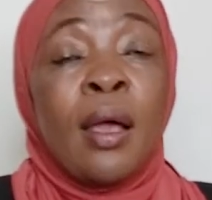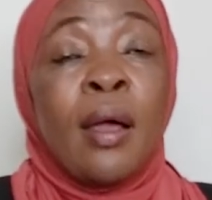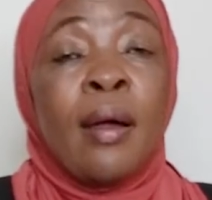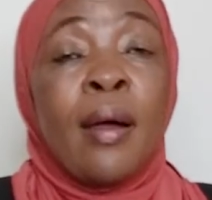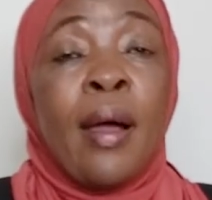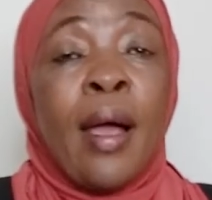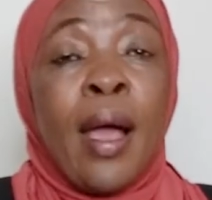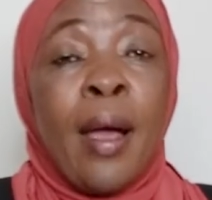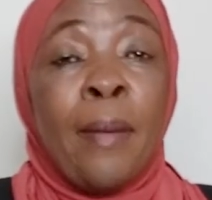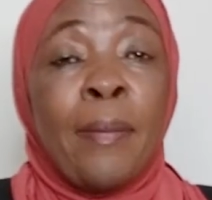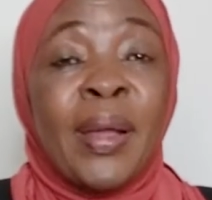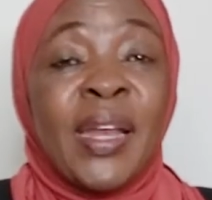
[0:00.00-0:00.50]

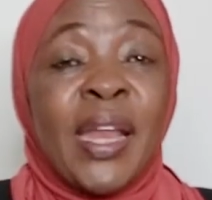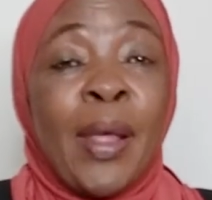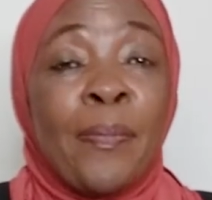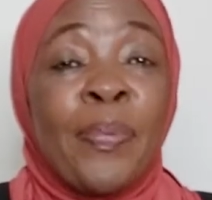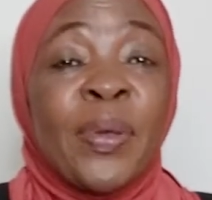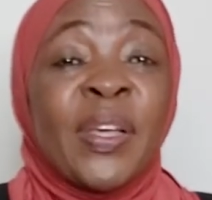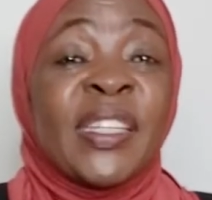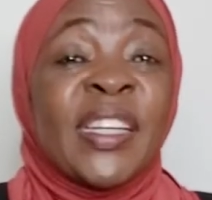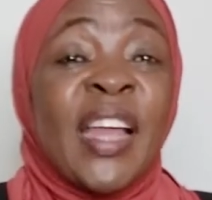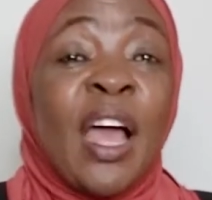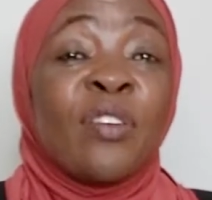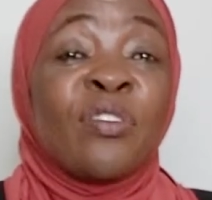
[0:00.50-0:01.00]
but I
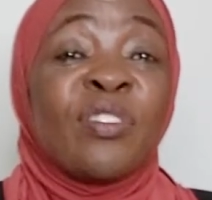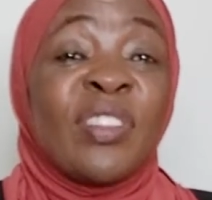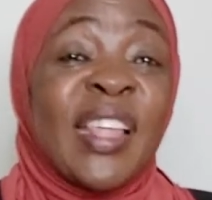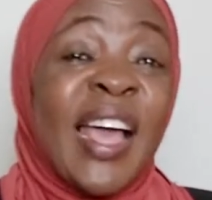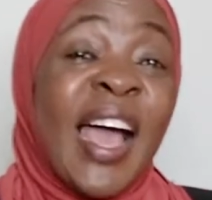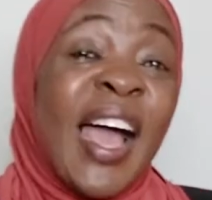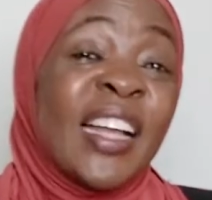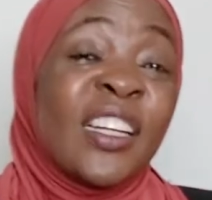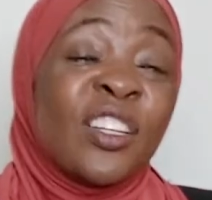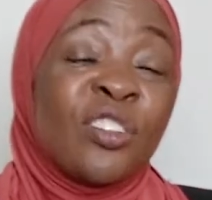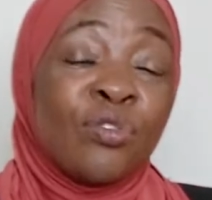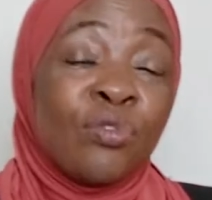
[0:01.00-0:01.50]
picked out
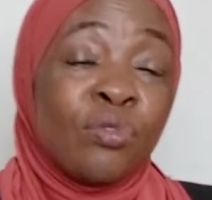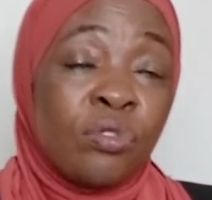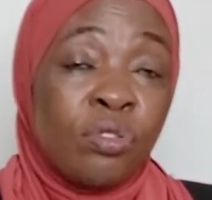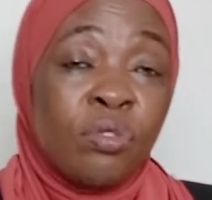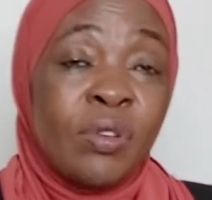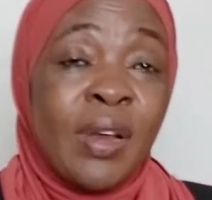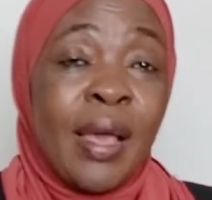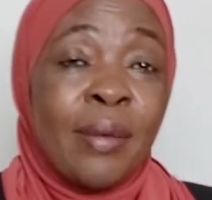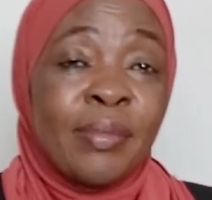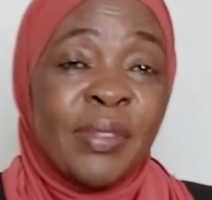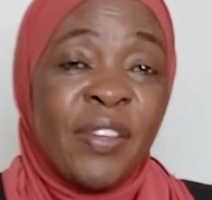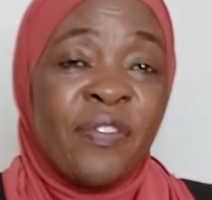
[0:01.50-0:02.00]
that to
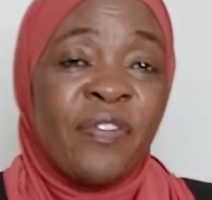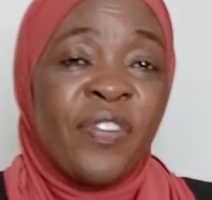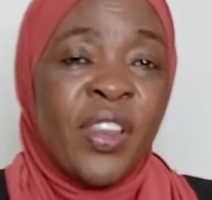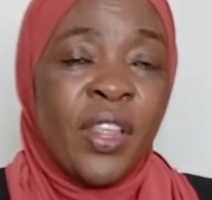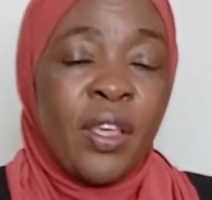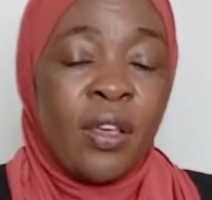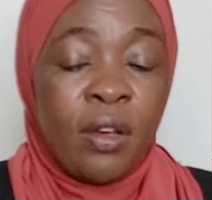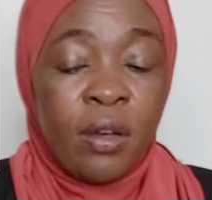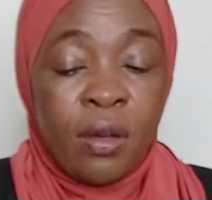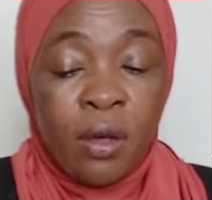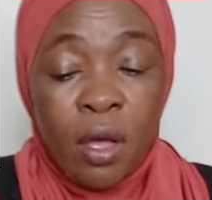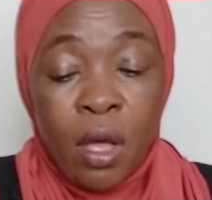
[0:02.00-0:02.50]
name the
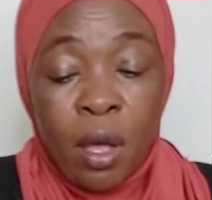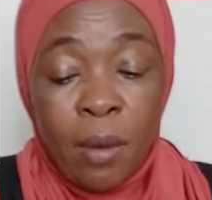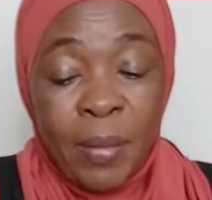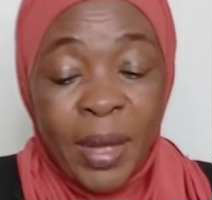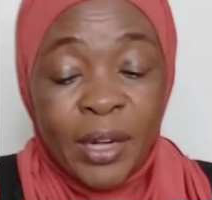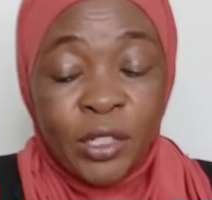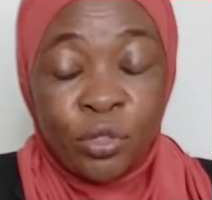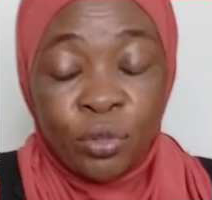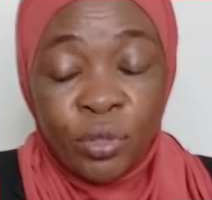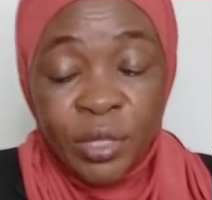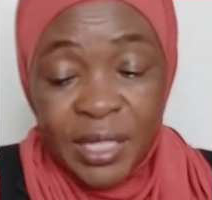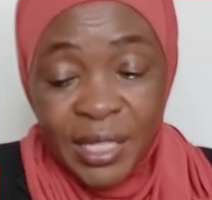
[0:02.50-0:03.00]
video.
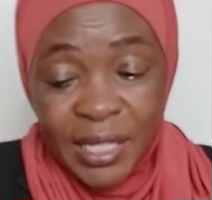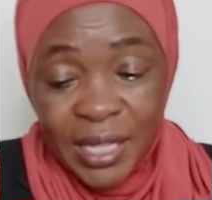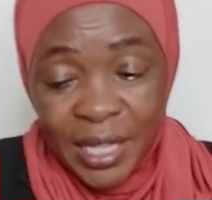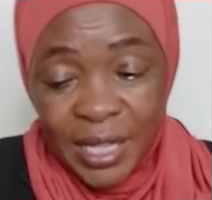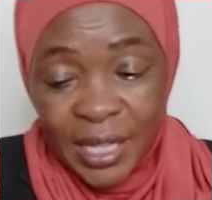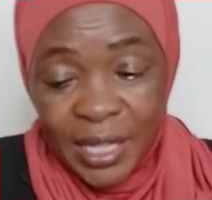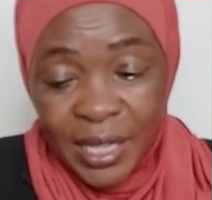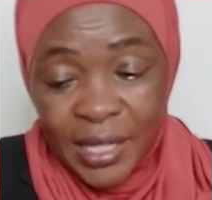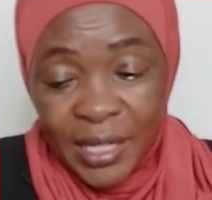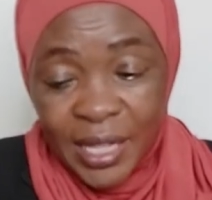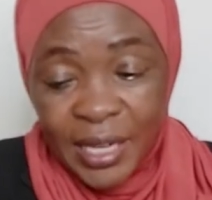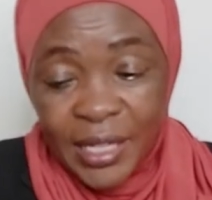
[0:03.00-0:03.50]
But you
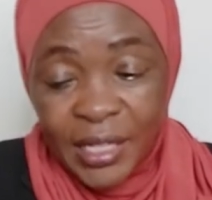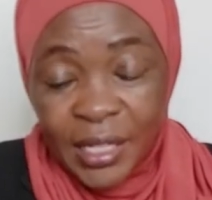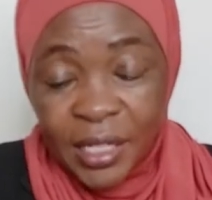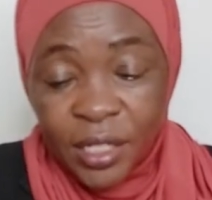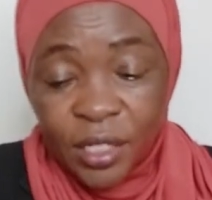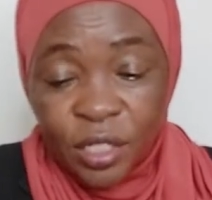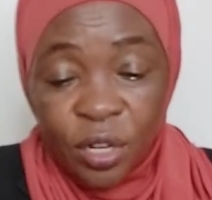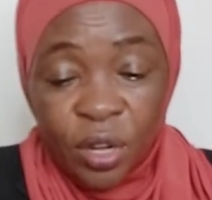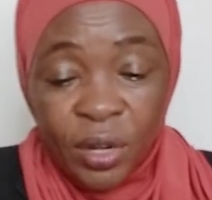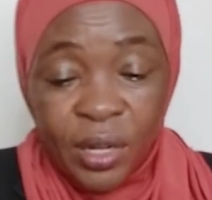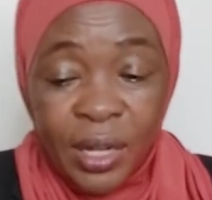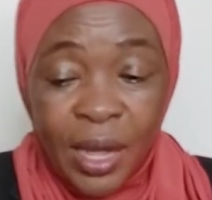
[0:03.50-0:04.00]
see that he's
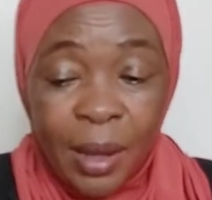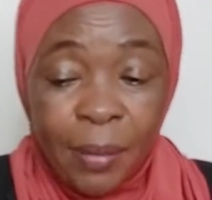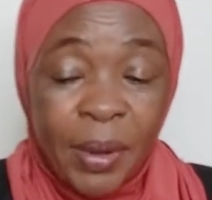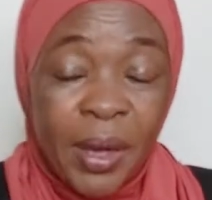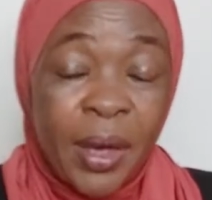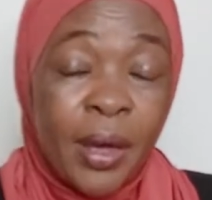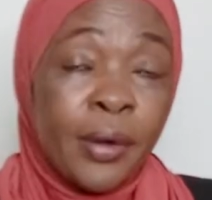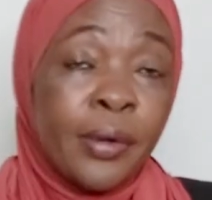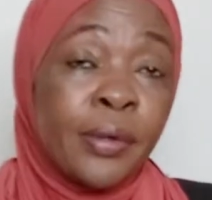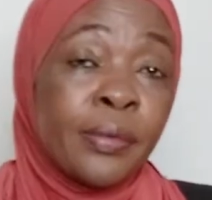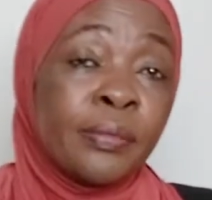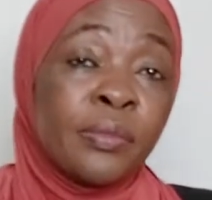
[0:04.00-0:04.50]
talking
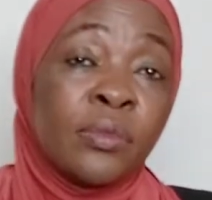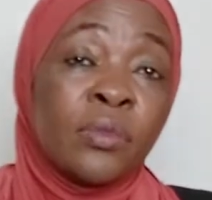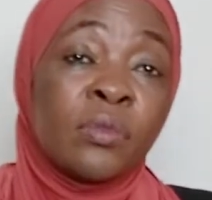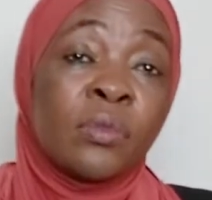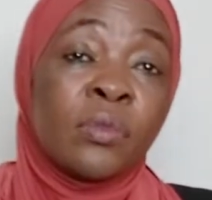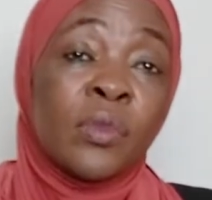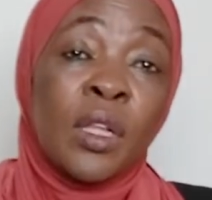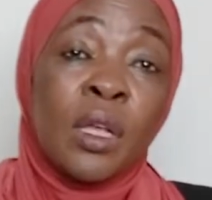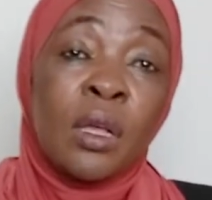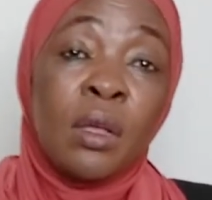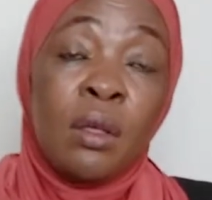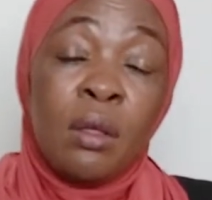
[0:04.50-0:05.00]
about
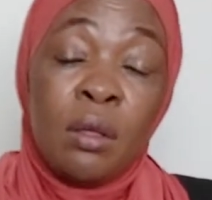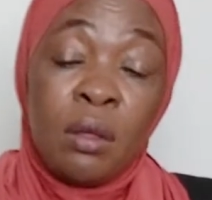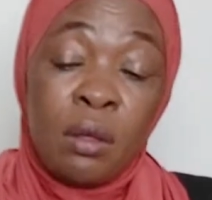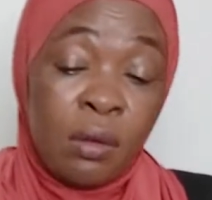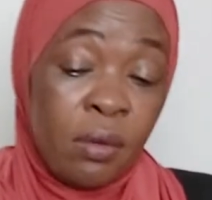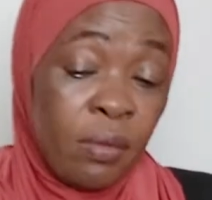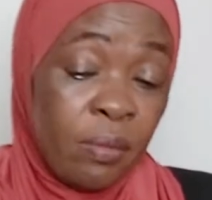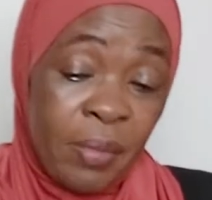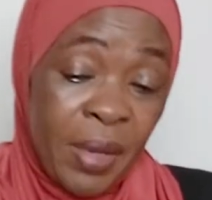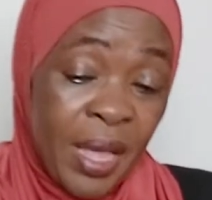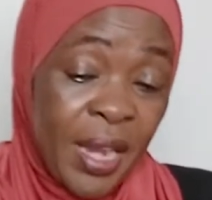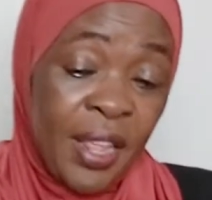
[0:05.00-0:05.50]

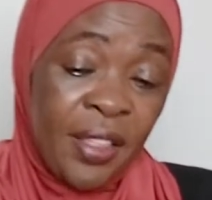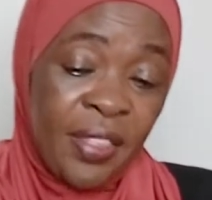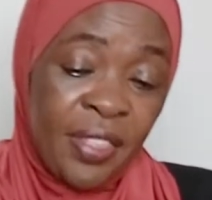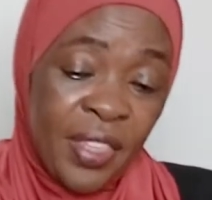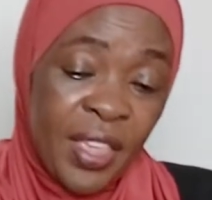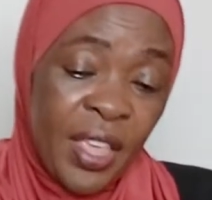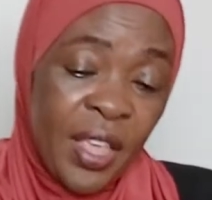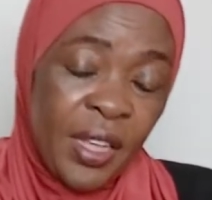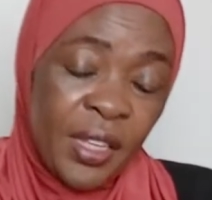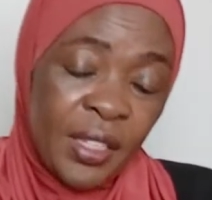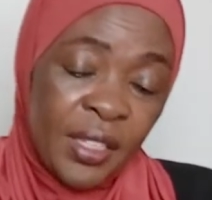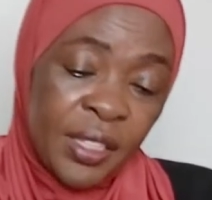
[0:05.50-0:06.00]
many
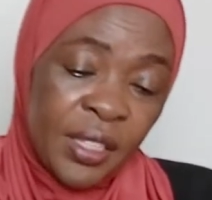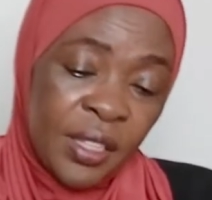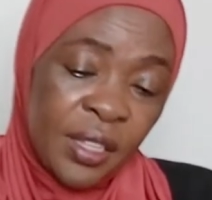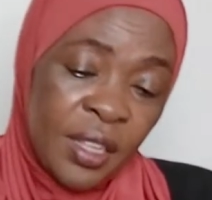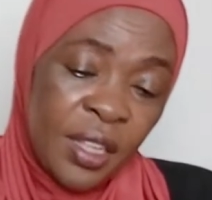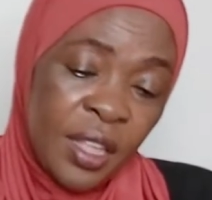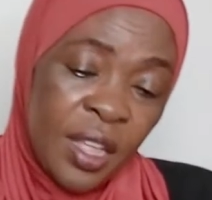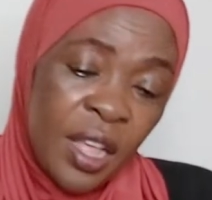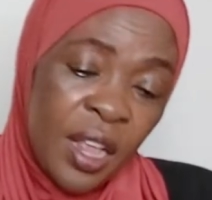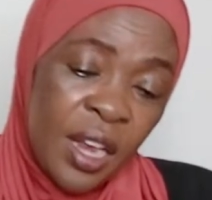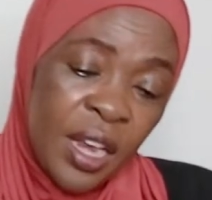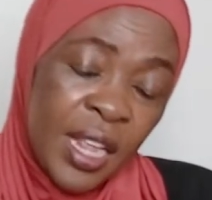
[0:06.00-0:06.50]
things.
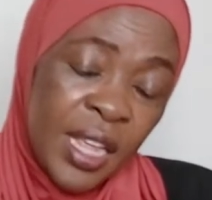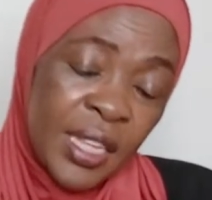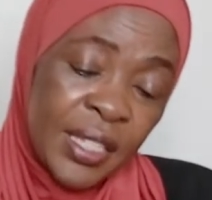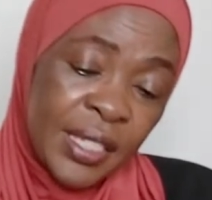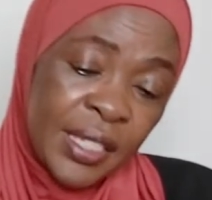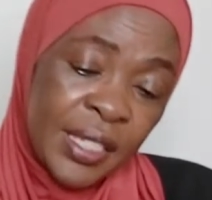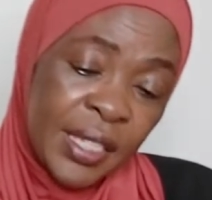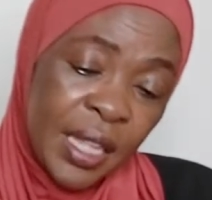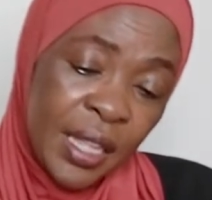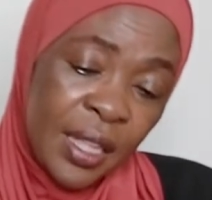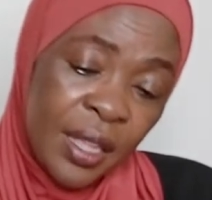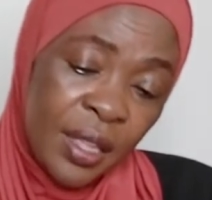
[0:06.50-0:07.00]

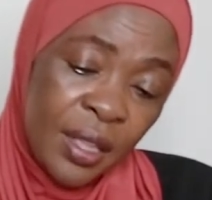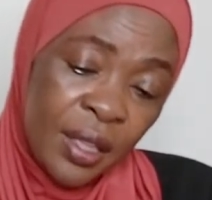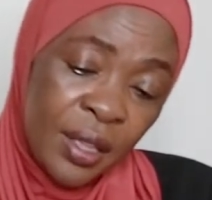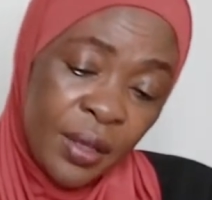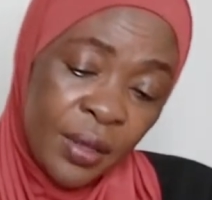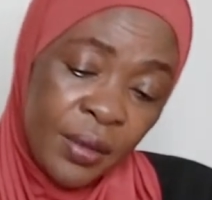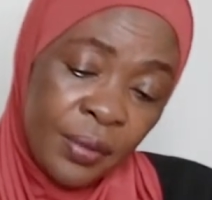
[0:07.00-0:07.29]
Let's see.